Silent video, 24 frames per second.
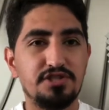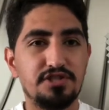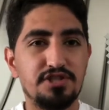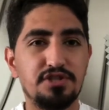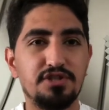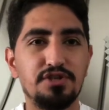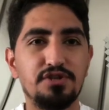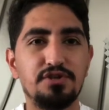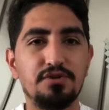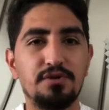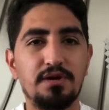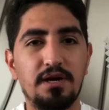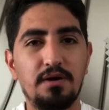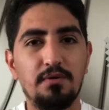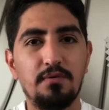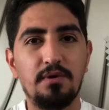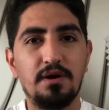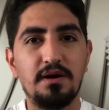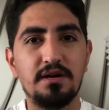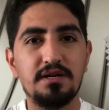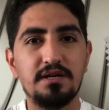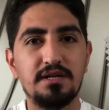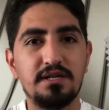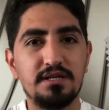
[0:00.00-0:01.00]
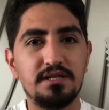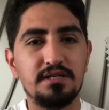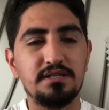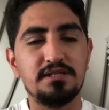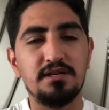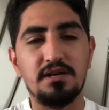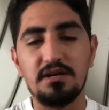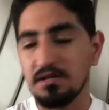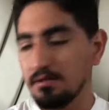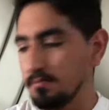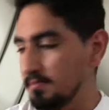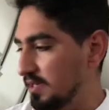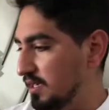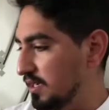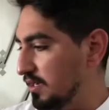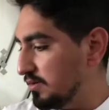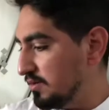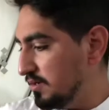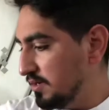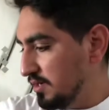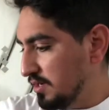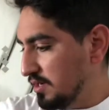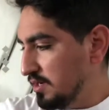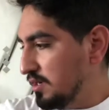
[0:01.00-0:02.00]
shoe I want to talk
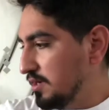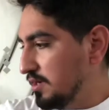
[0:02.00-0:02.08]
about